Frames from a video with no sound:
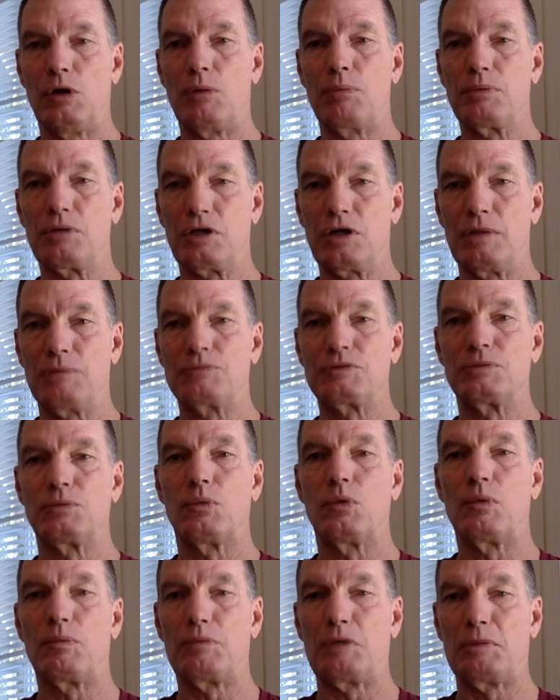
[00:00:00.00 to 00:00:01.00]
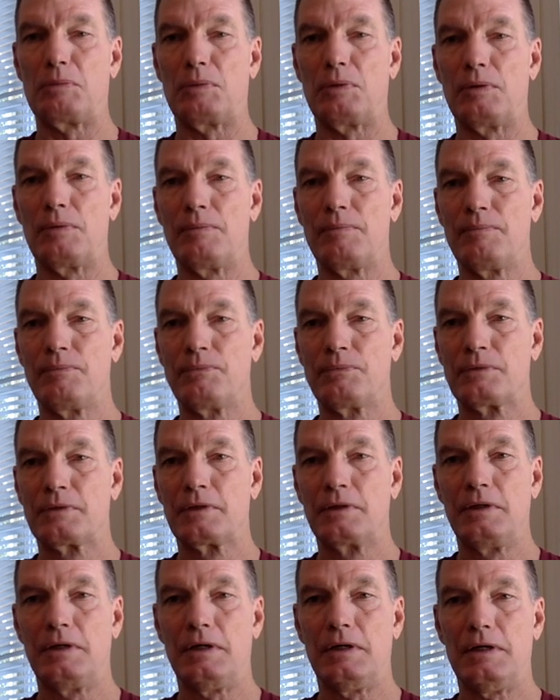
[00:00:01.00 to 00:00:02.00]
open it up to more people.
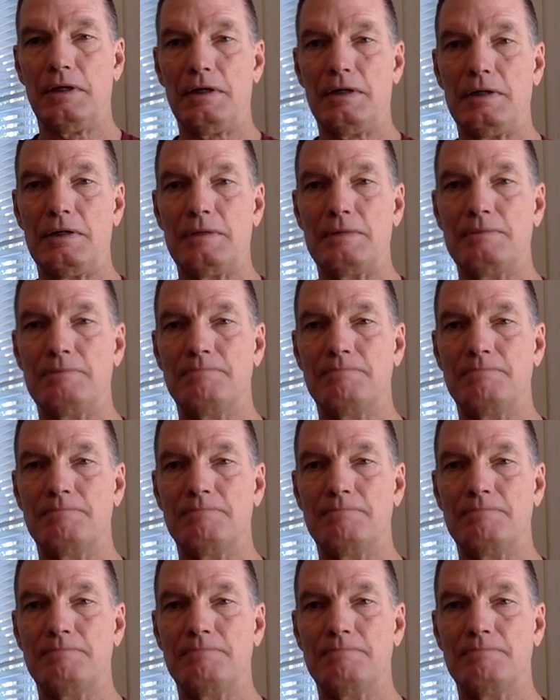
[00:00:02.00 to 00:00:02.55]
Um,